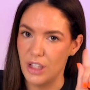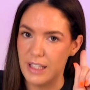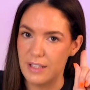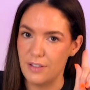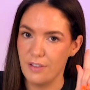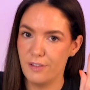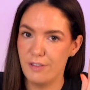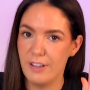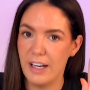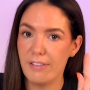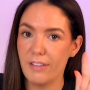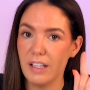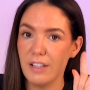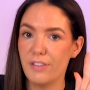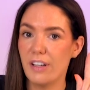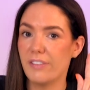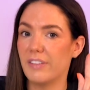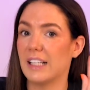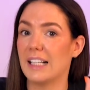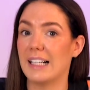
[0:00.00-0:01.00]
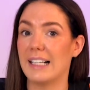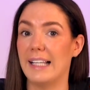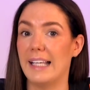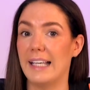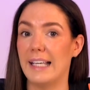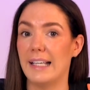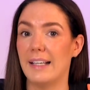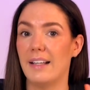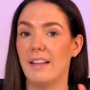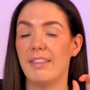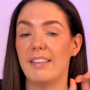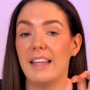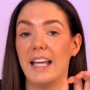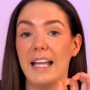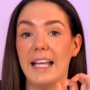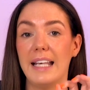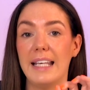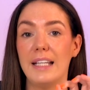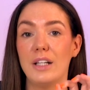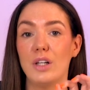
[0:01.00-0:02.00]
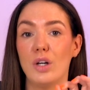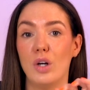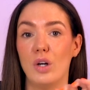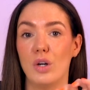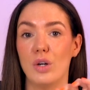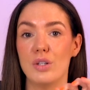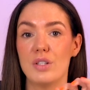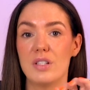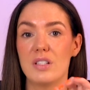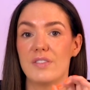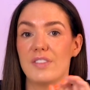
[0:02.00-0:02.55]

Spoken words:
is very, very clear that any costs